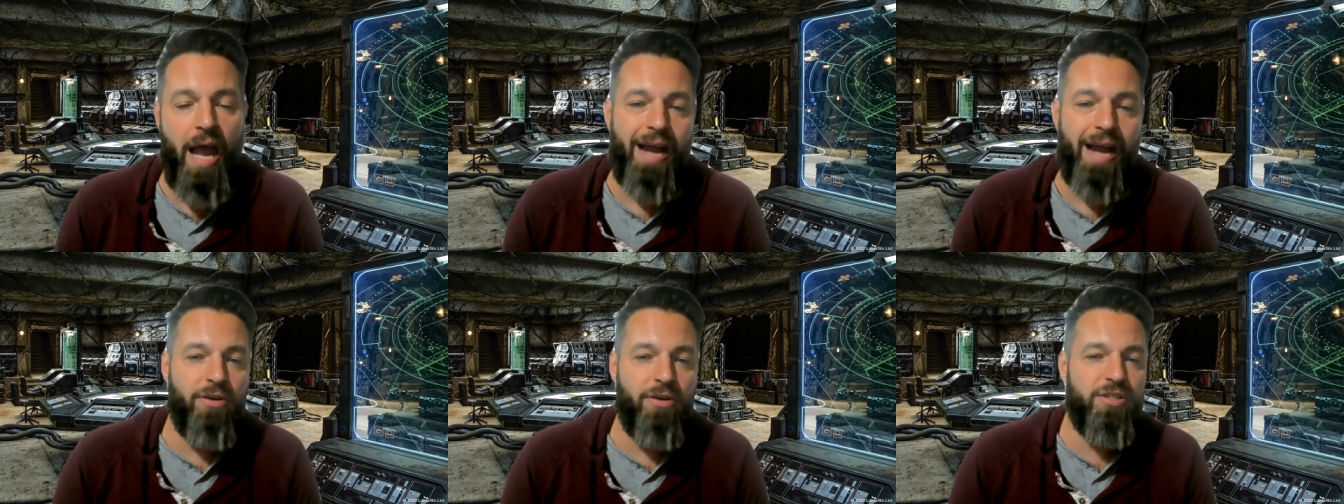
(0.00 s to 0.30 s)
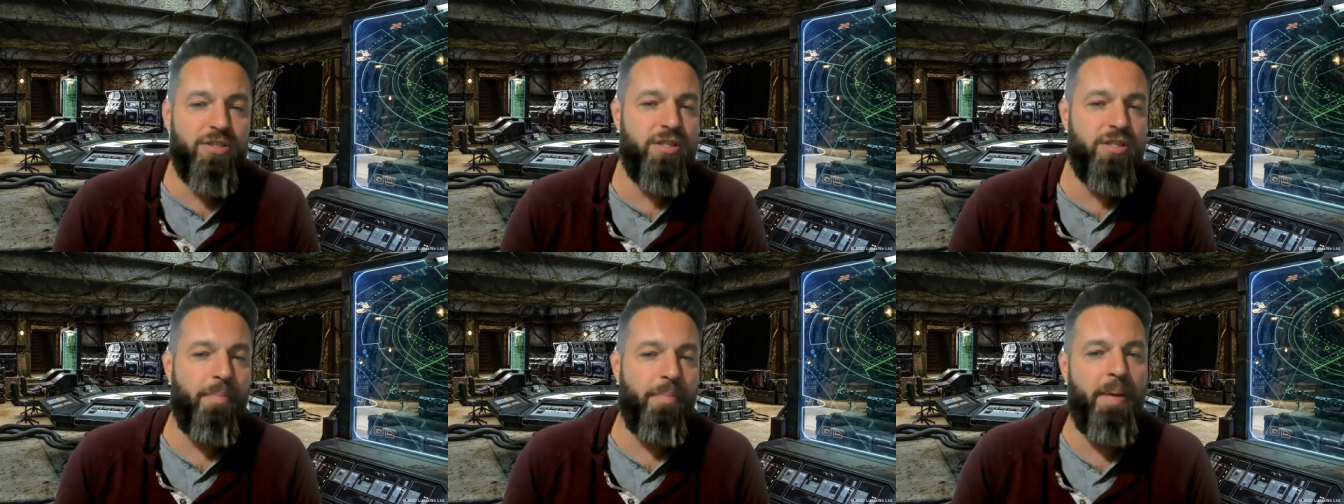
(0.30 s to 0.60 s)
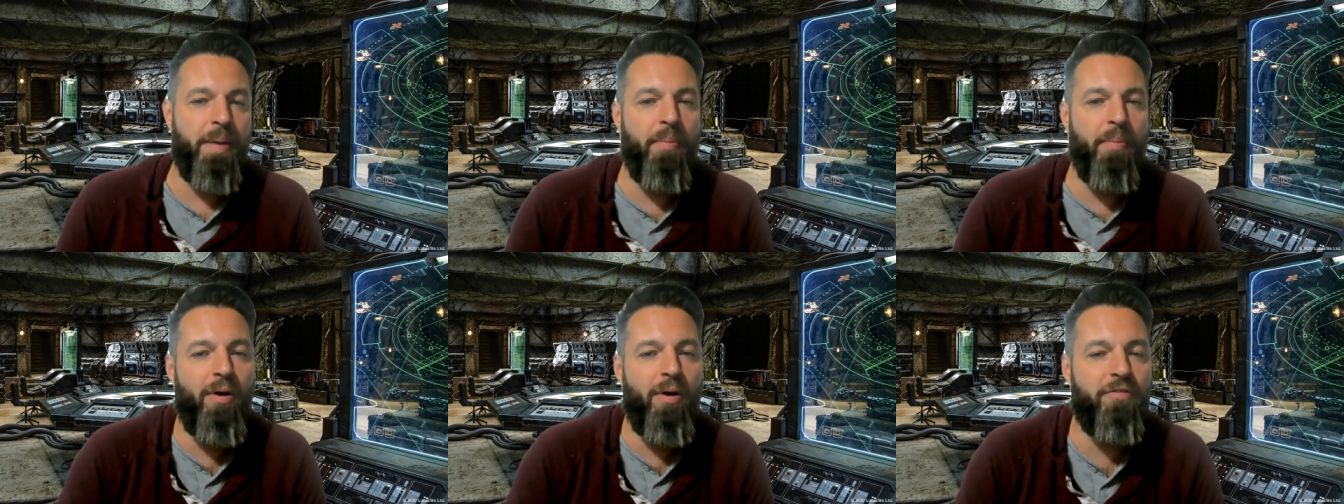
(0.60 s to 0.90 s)
I know some
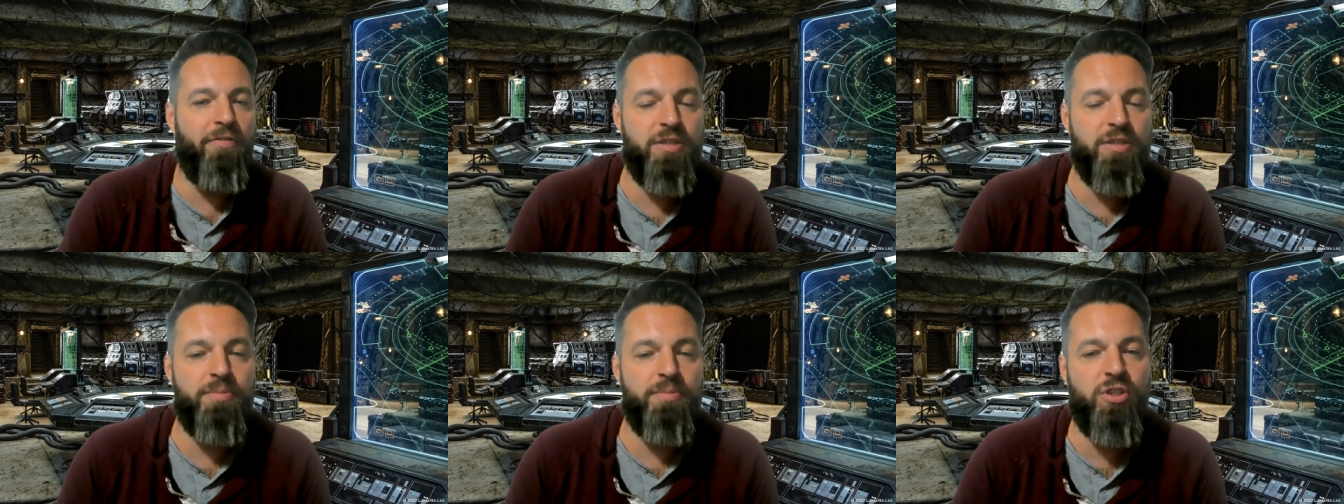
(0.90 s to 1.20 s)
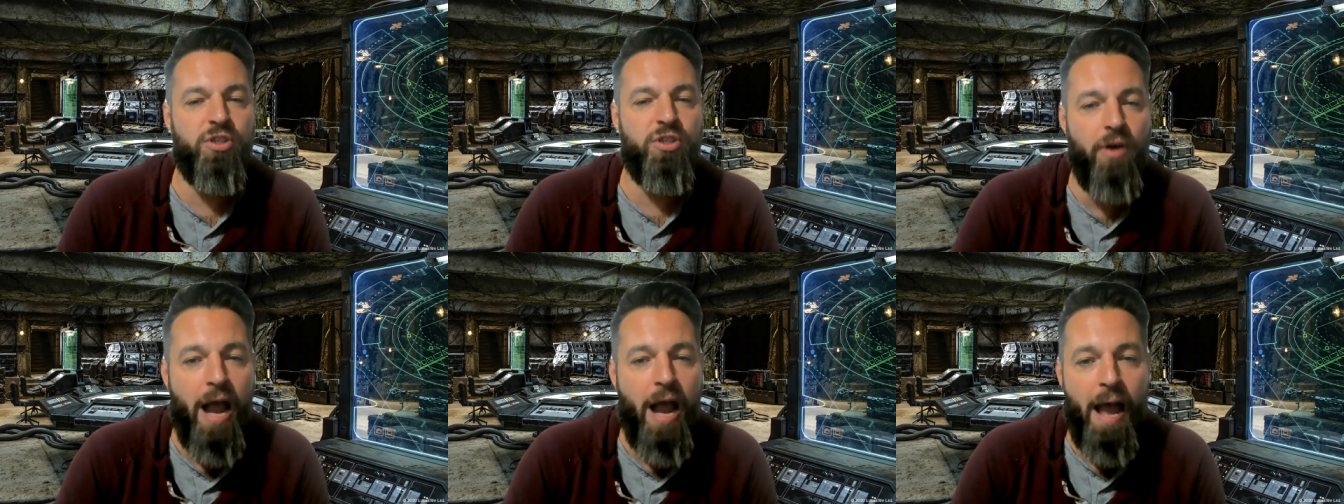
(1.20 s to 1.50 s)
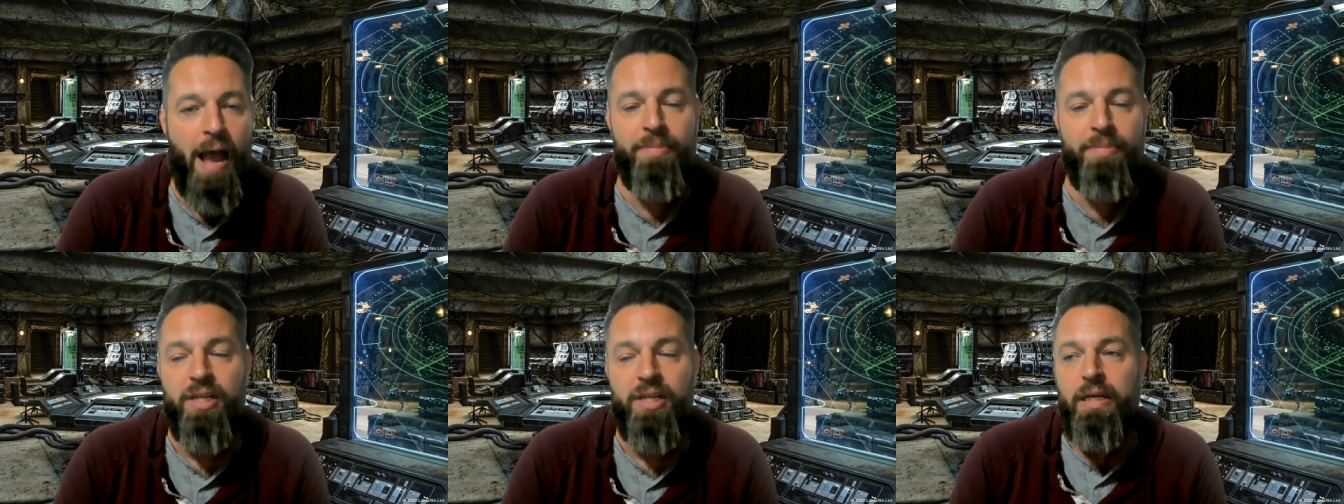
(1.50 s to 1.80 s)
people have
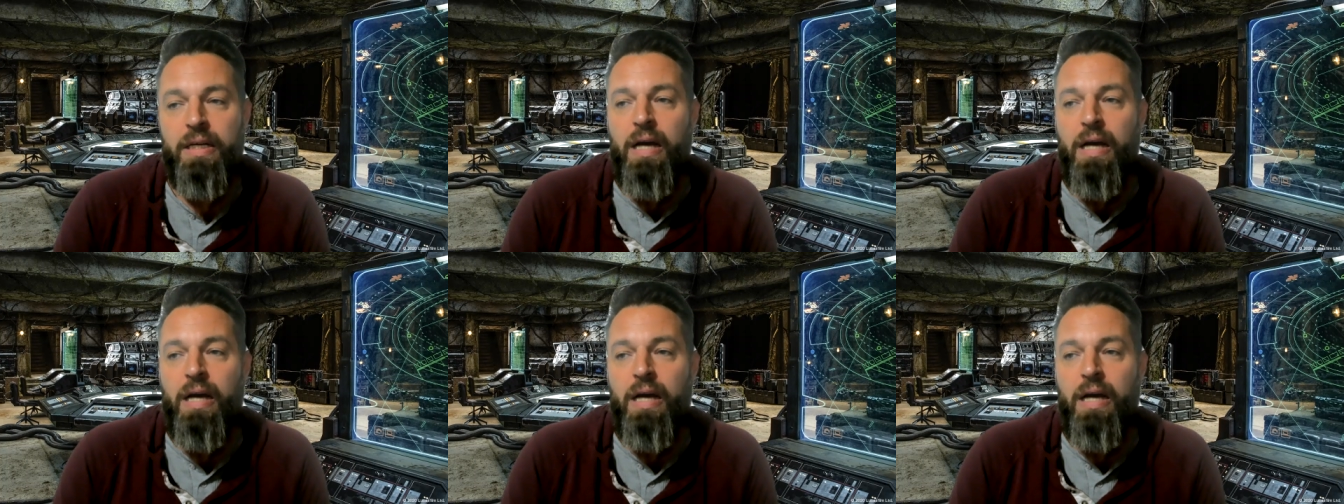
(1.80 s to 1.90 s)
subscribed.